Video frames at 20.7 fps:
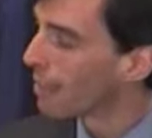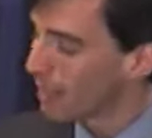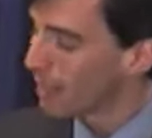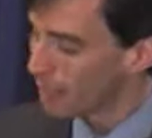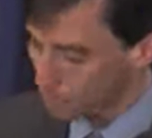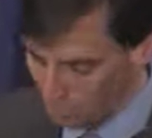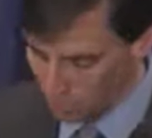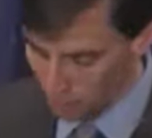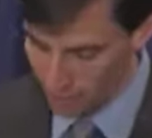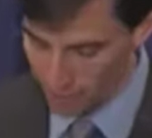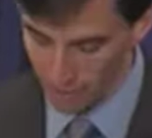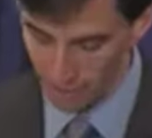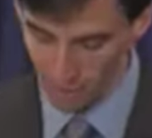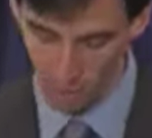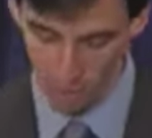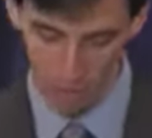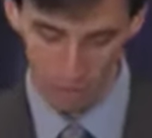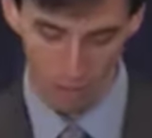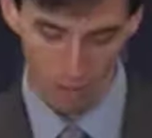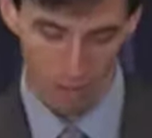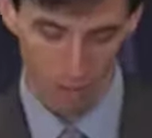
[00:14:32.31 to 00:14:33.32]
This
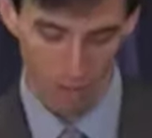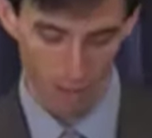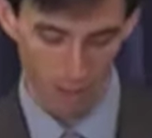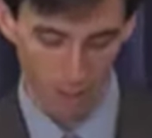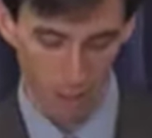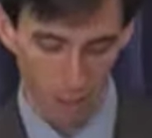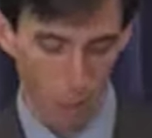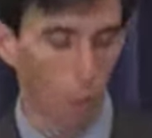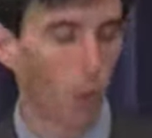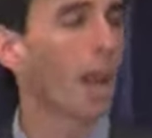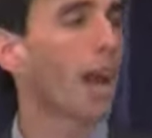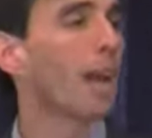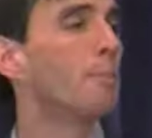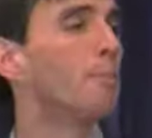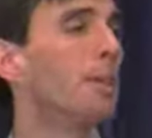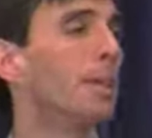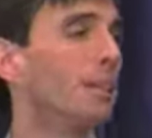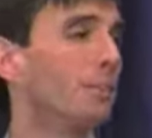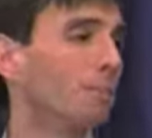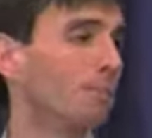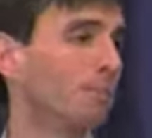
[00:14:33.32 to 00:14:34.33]
is what I
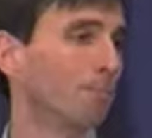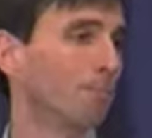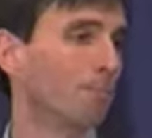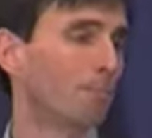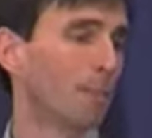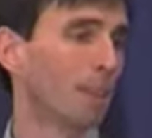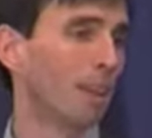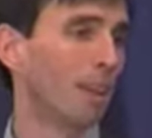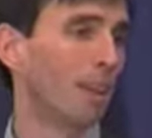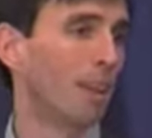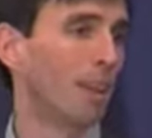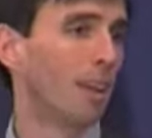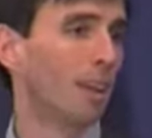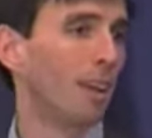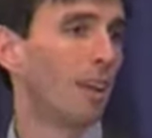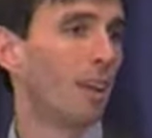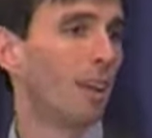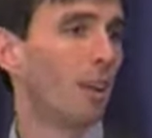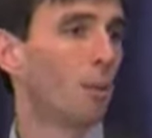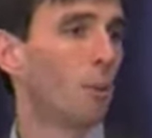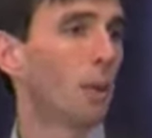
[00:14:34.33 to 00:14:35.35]
mean
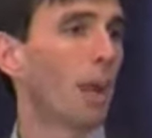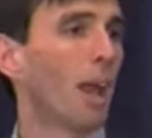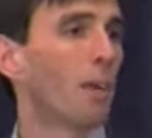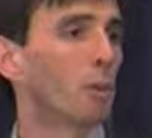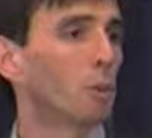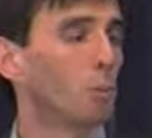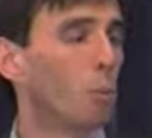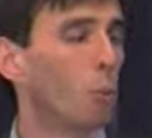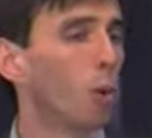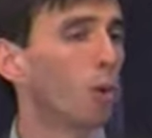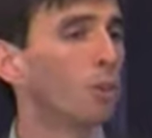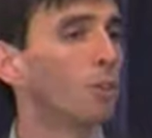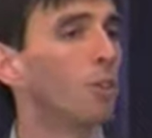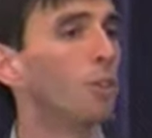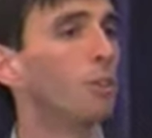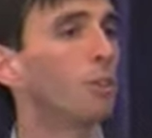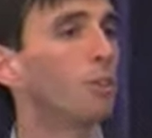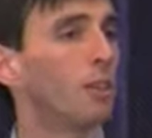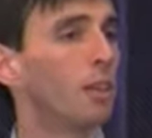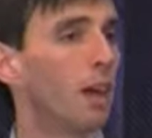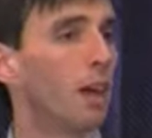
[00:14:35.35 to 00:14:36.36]
when I report to
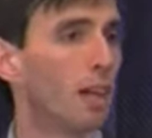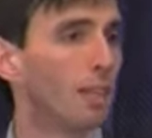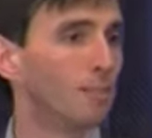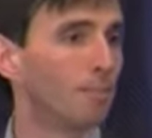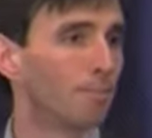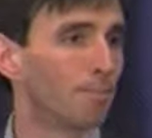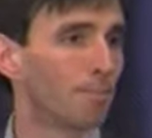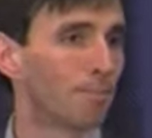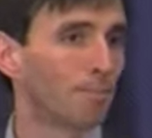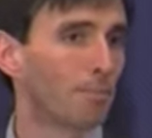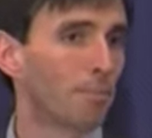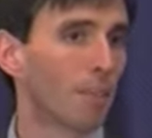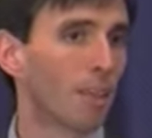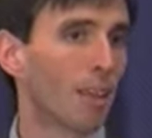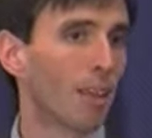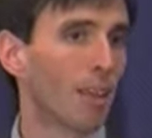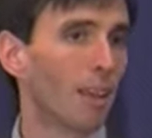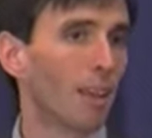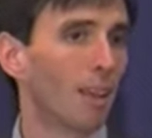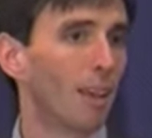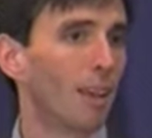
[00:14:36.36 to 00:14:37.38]
you tonight
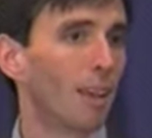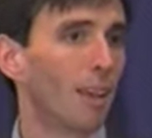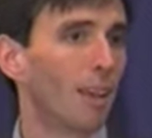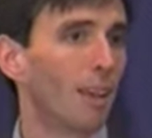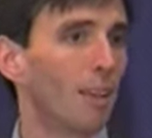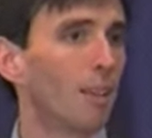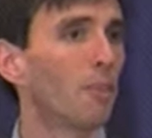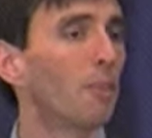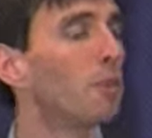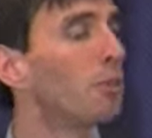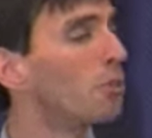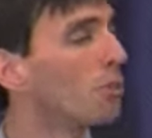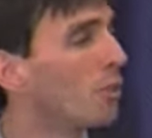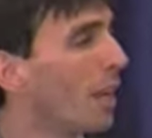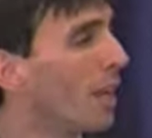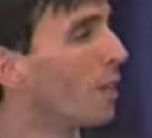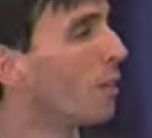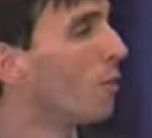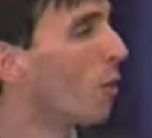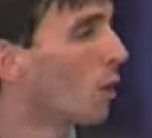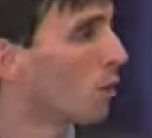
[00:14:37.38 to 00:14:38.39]
that the
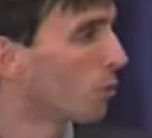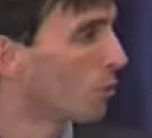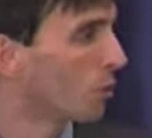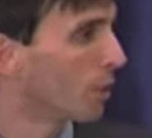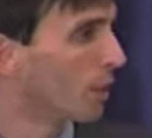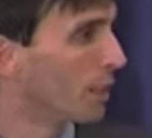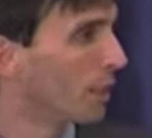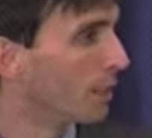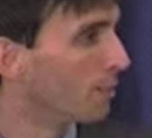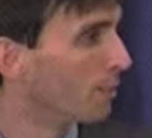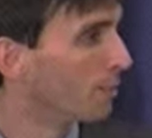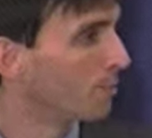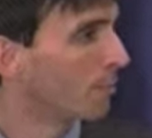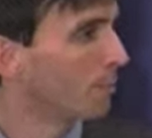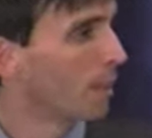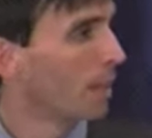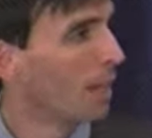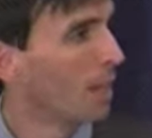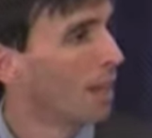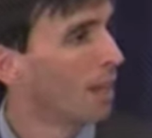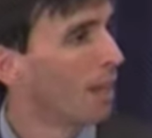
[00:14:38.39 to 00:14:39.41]
state of our city
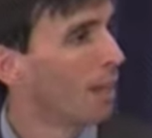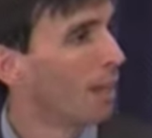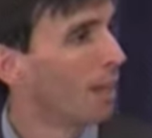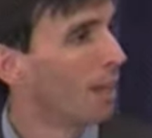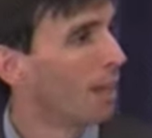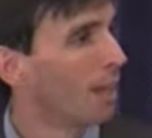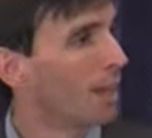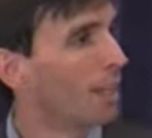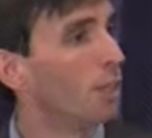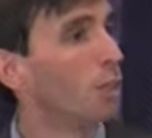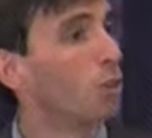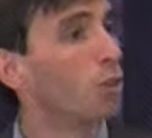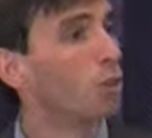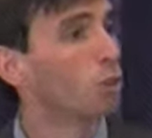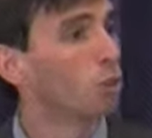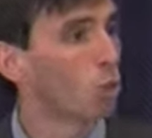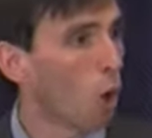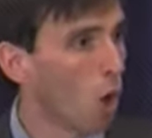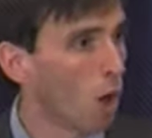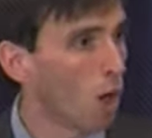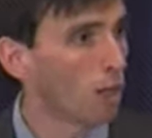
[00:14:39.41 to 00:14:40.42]
is
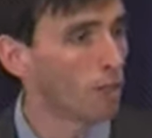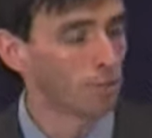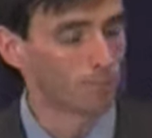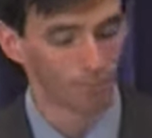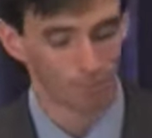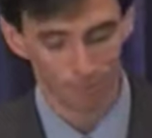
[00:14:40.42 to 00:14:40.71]
strong.